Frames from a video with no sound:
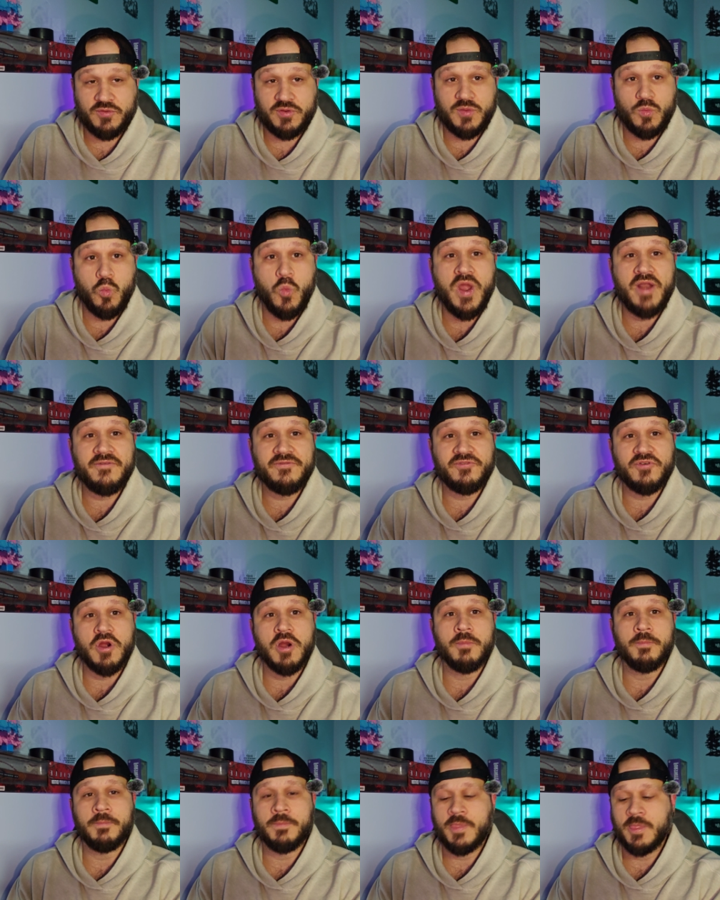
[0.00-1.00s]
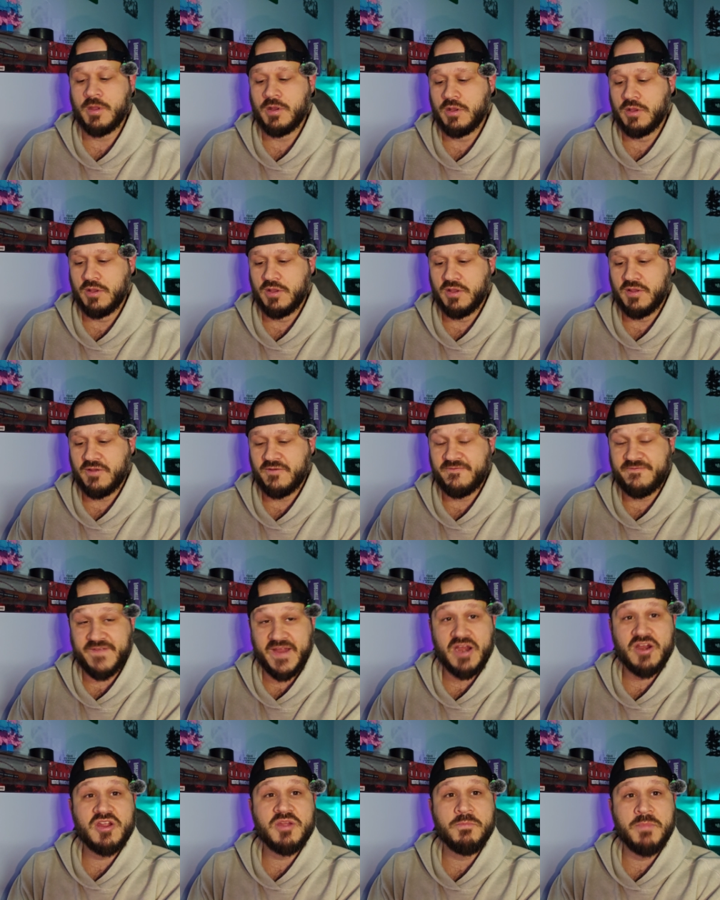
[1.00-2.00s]
went from
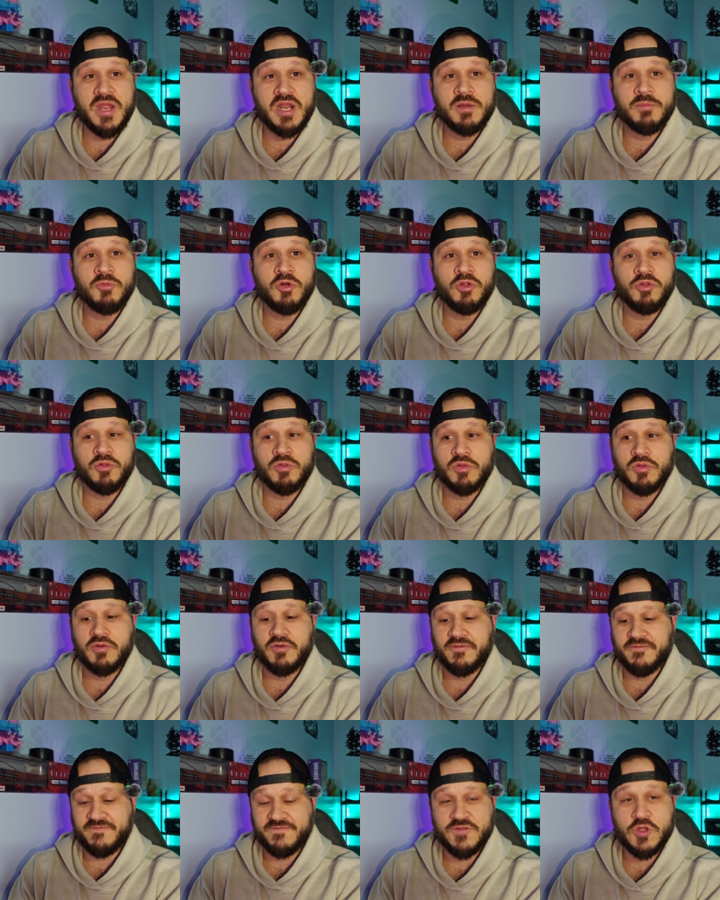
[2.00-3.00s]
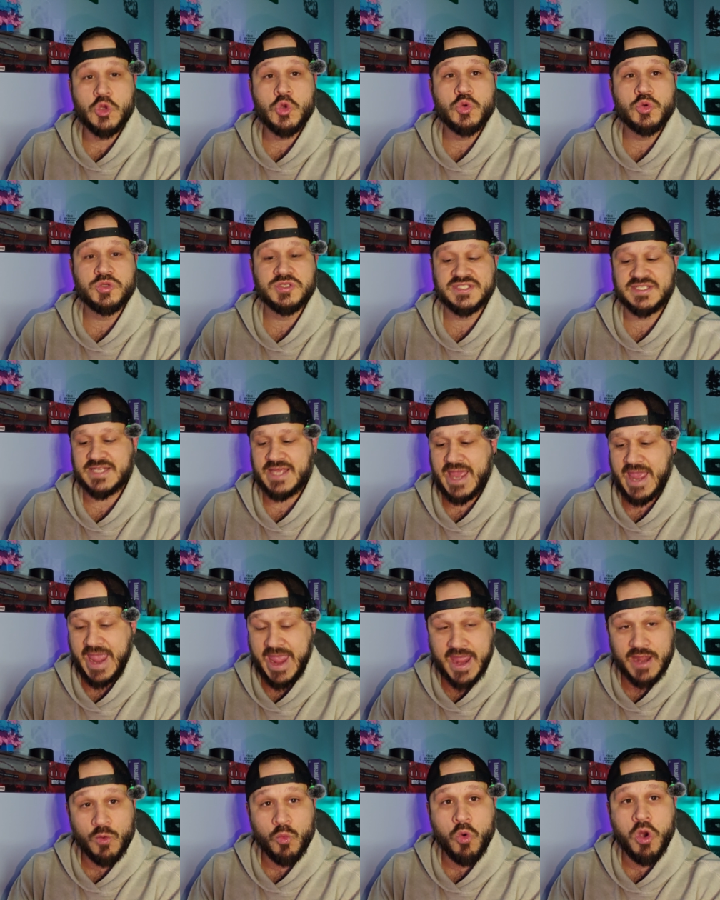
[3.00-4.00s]
very minimal views
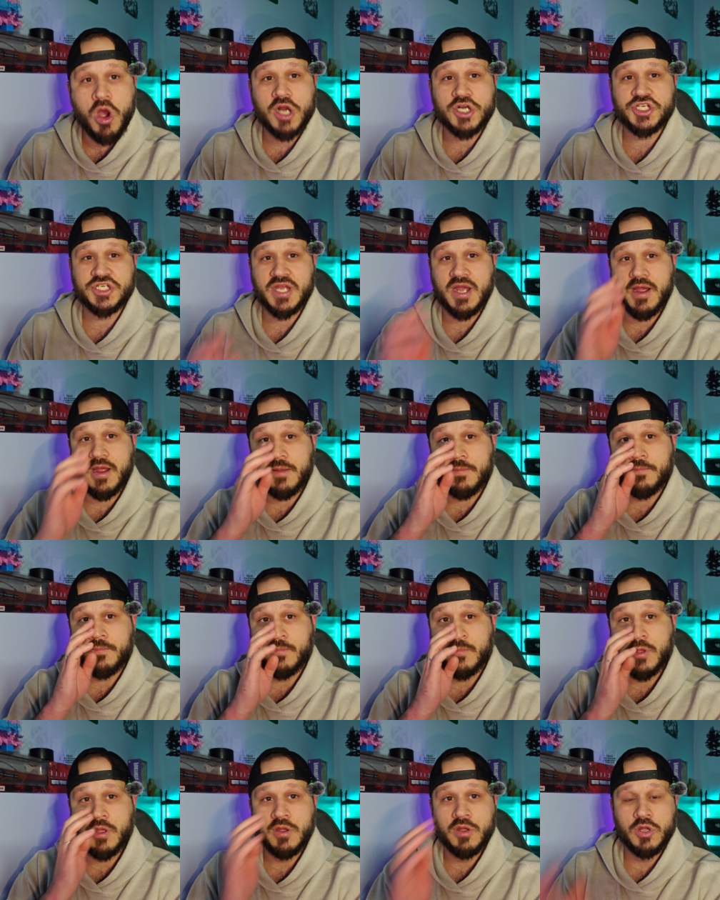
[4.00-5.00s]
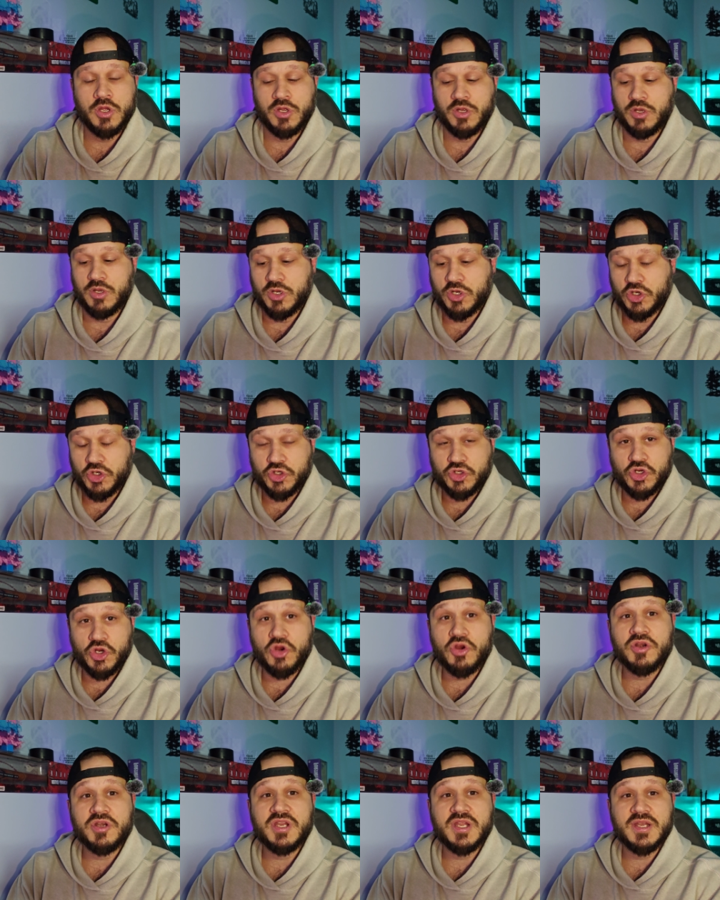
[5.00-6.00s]
and watch time
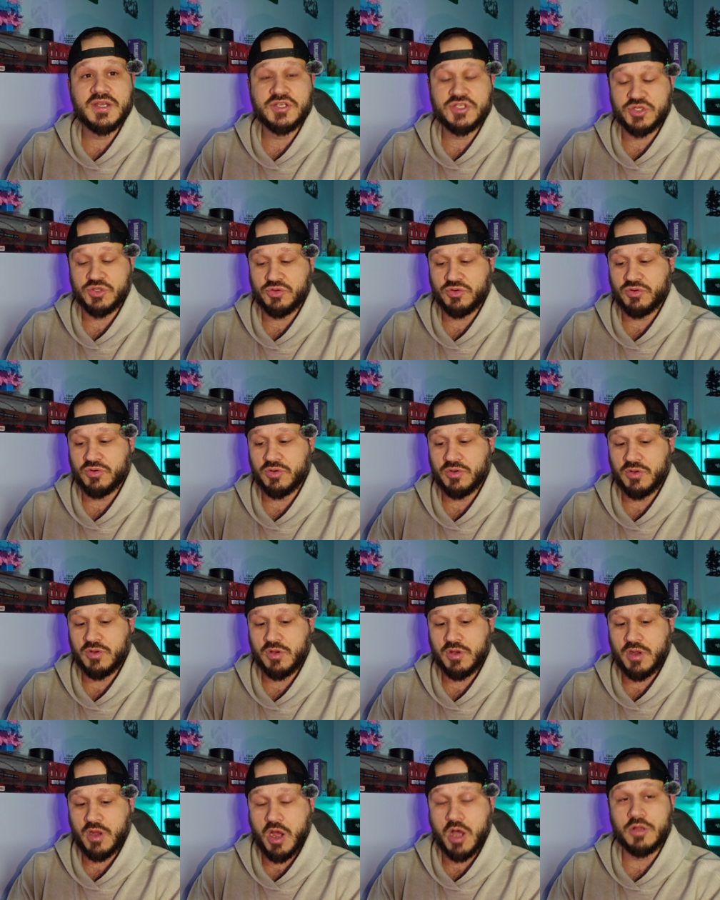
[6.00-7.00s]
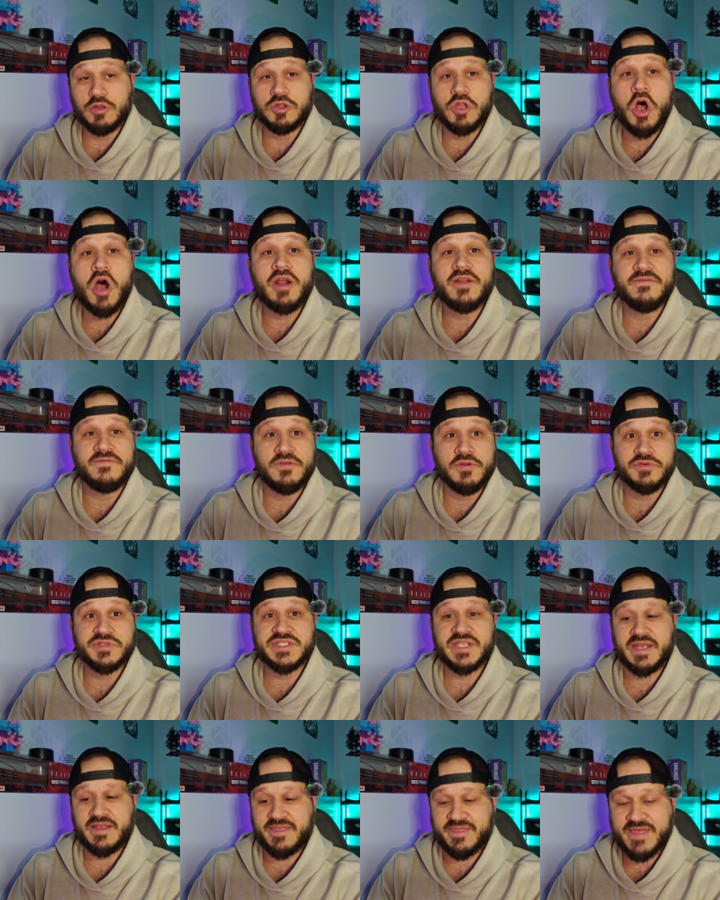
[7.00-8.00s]
turned into a lot of
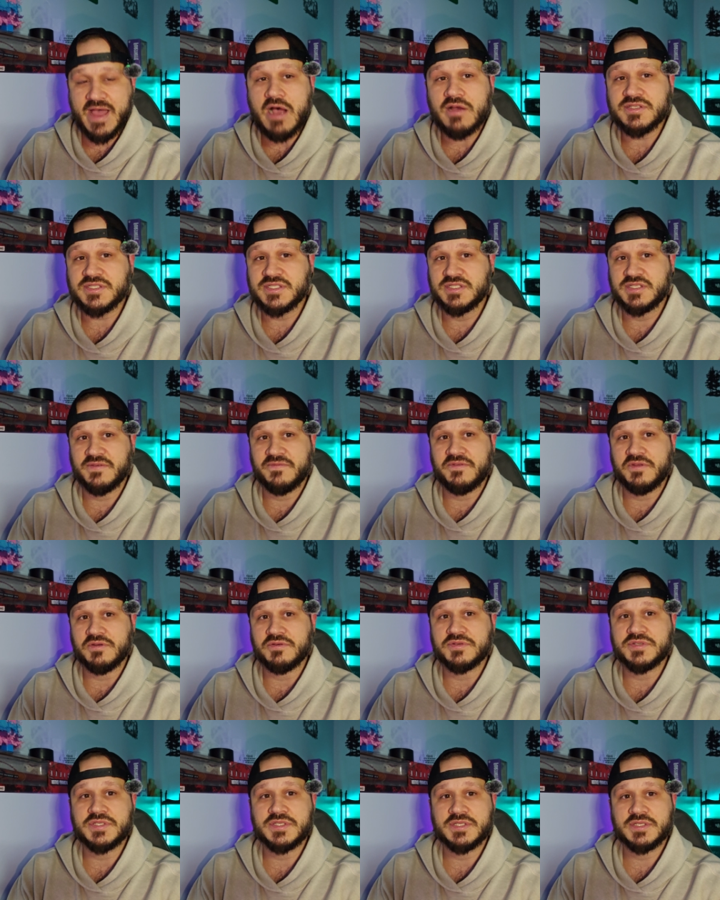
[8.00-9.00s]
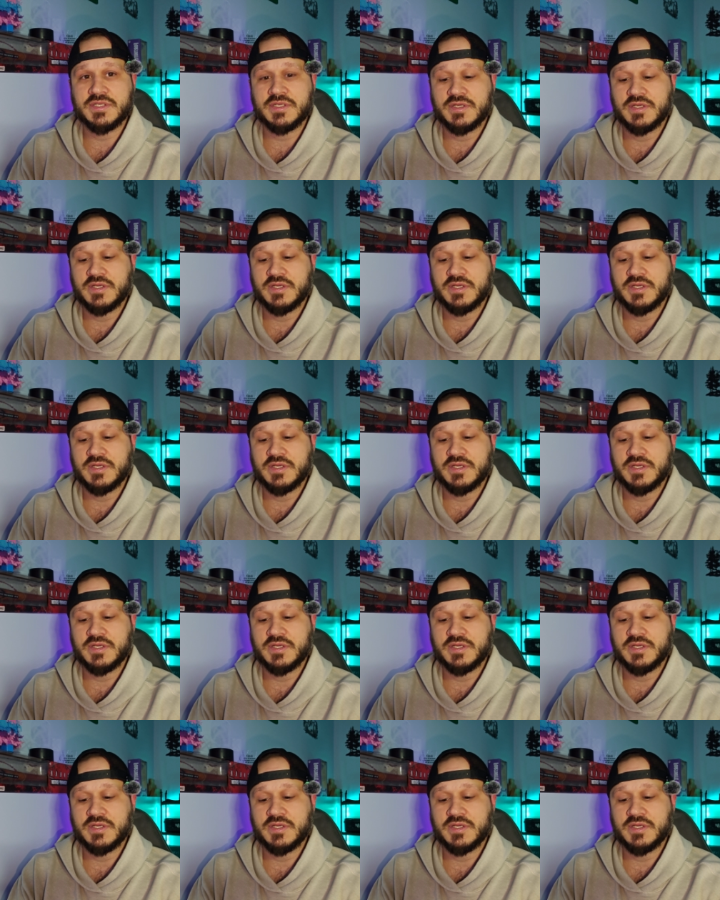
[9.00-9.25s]
views, like thousands of views,